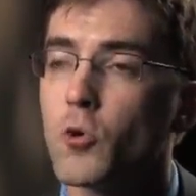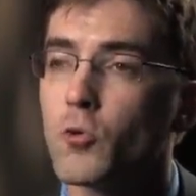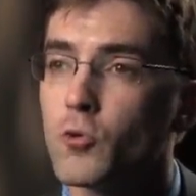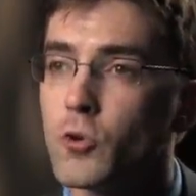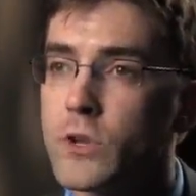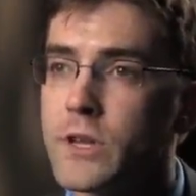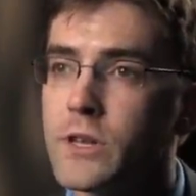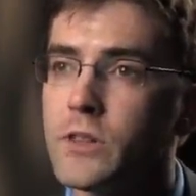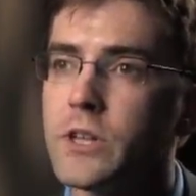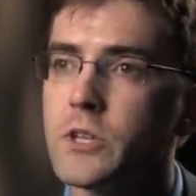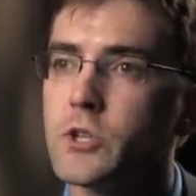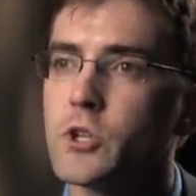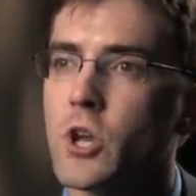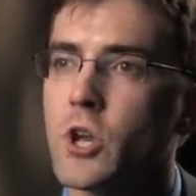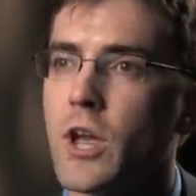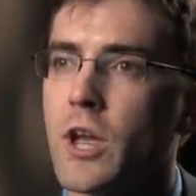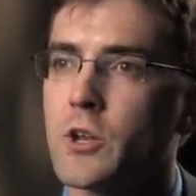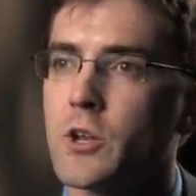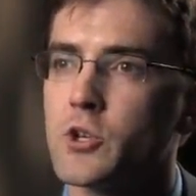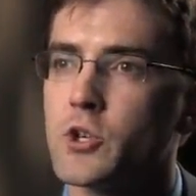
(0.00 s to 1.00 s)
really
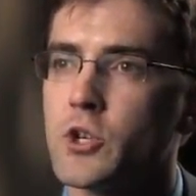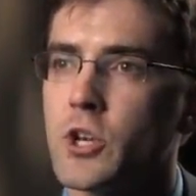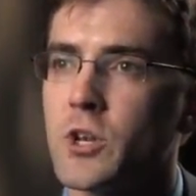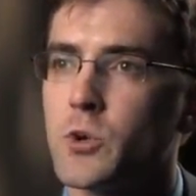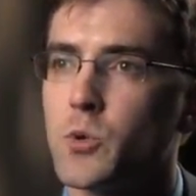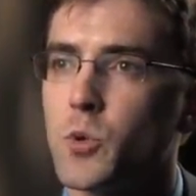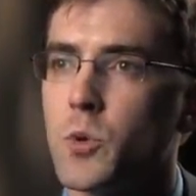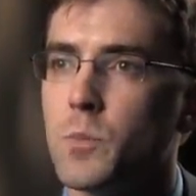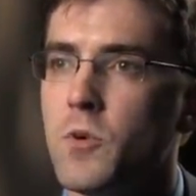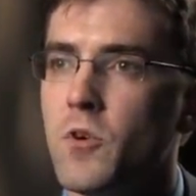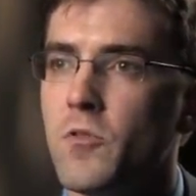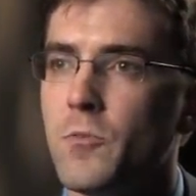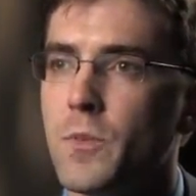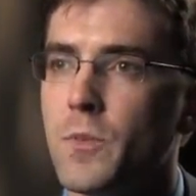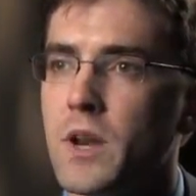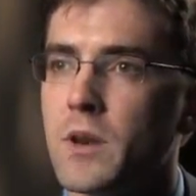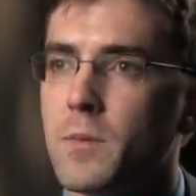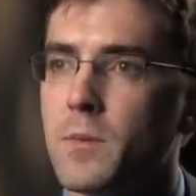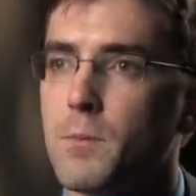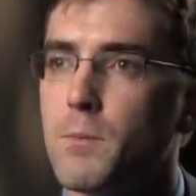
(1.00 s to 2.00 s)
changed into a
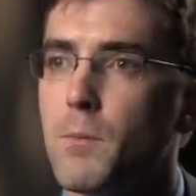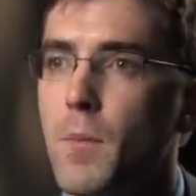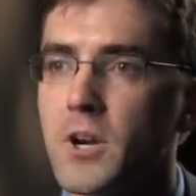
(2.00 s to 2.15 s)
movement